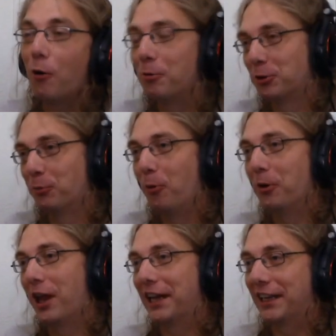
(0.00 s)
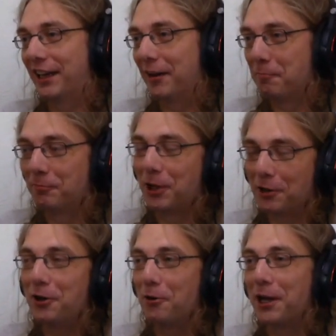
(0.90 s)
Oh, it was more like
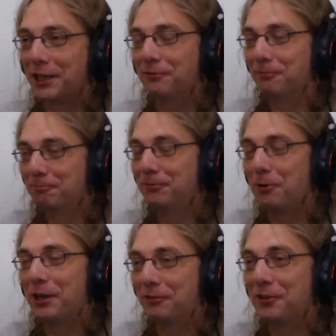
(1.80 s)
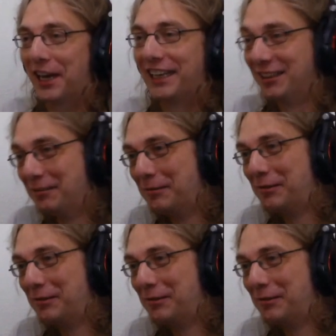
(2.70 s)
donate for that.